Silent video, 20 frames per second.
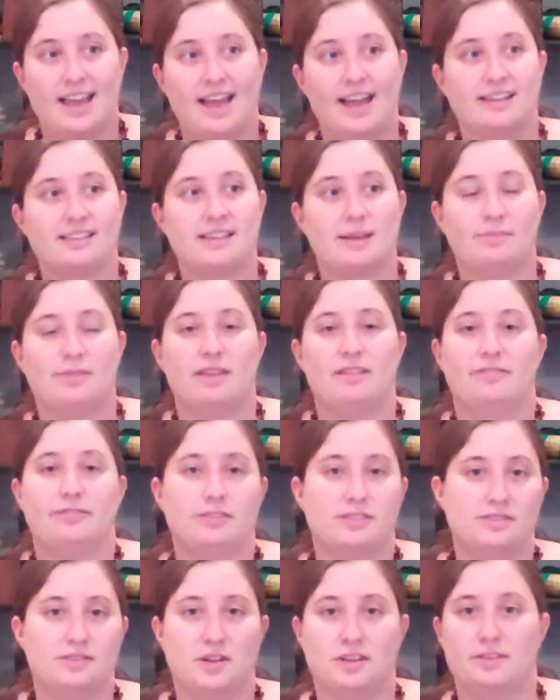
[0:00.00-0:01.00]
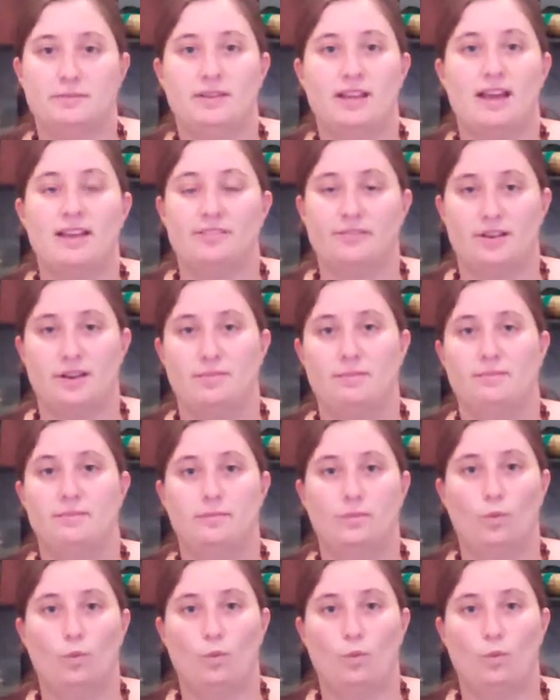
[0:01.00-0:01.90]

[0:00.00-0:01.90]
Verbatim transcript: Except that, first of all, the diaphragm